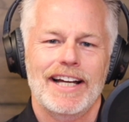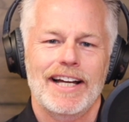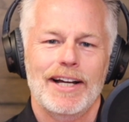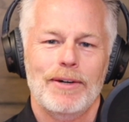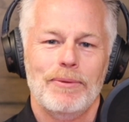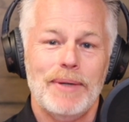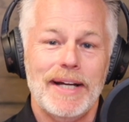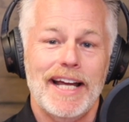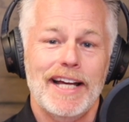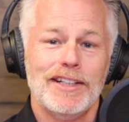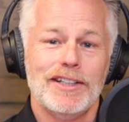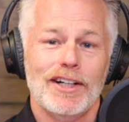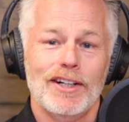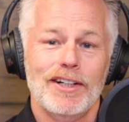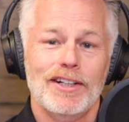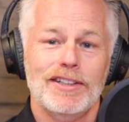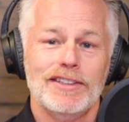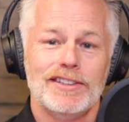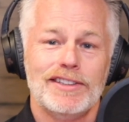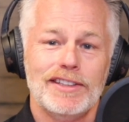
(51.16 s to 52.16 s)
We had to
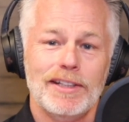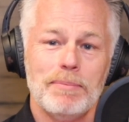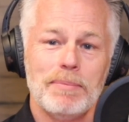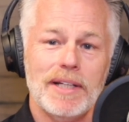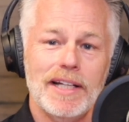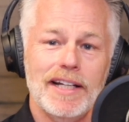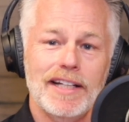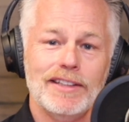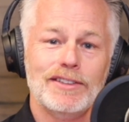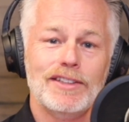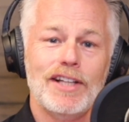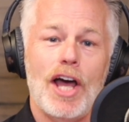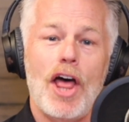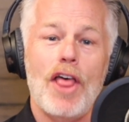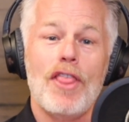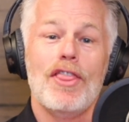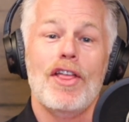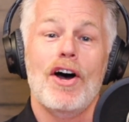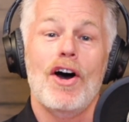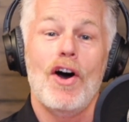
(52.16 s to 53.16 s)
learn some things
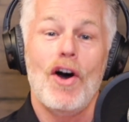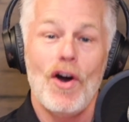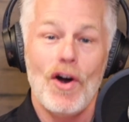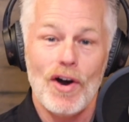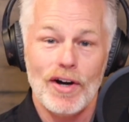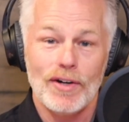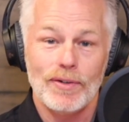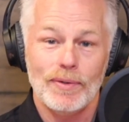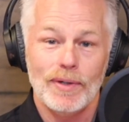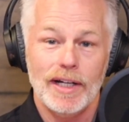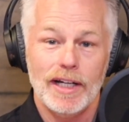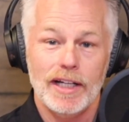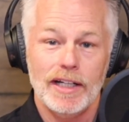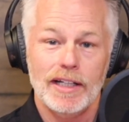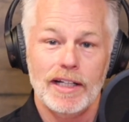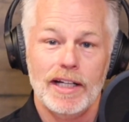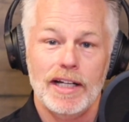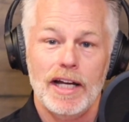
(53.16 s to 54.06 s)
the hard way,